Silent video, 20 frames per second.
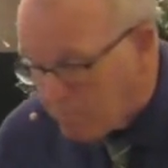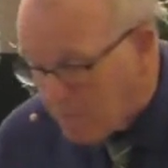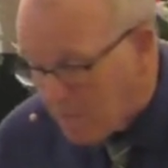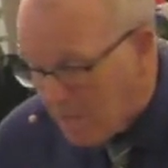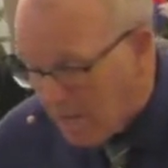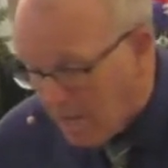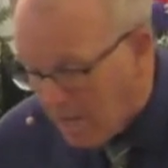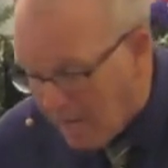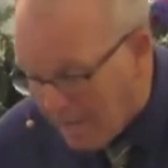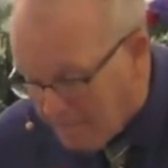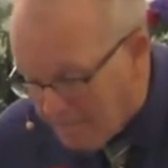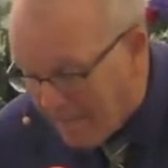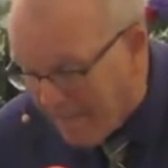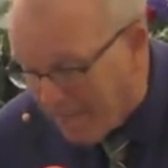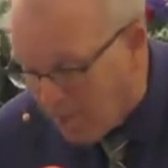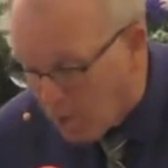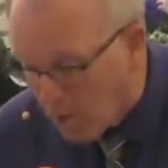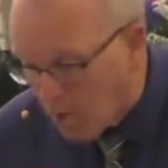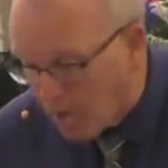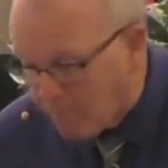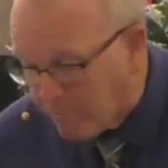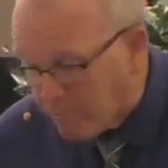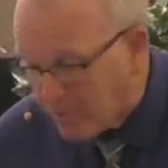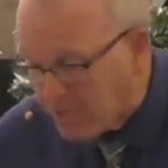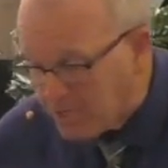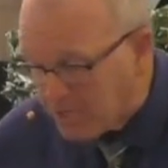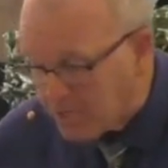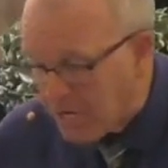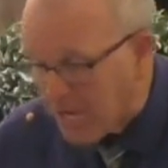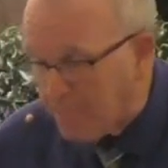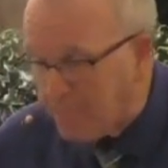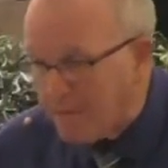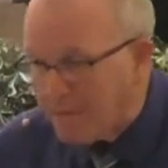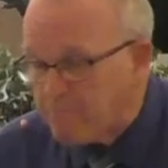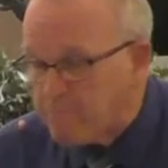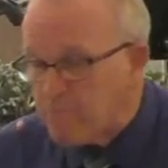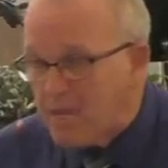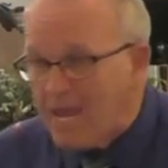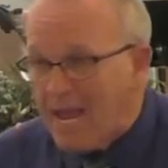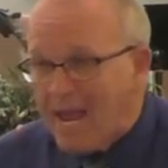and they can look for his coming.
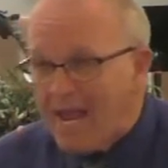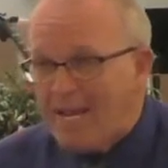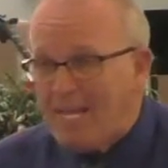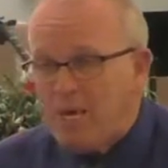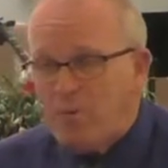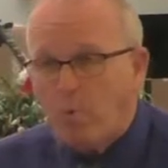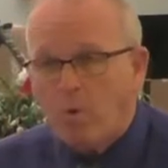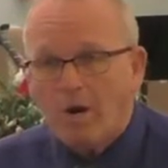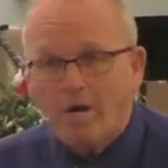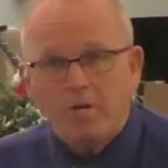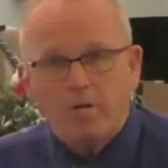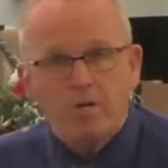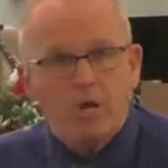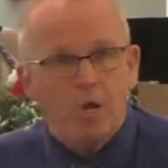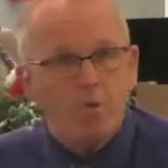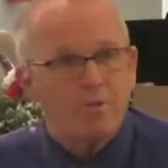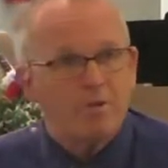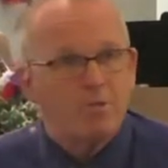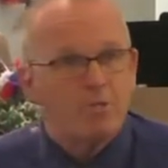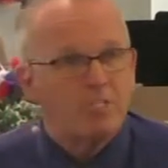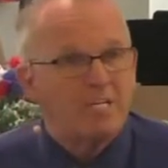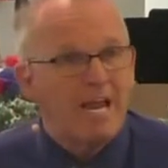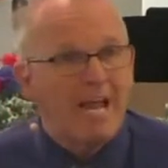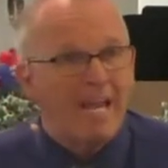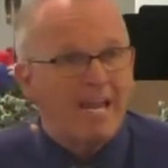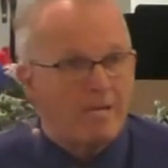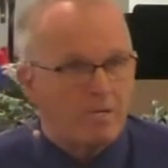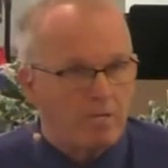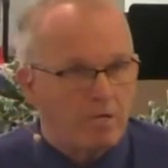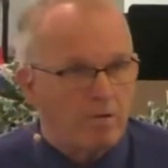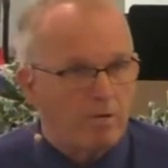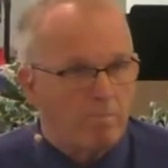And he wanted to know their state.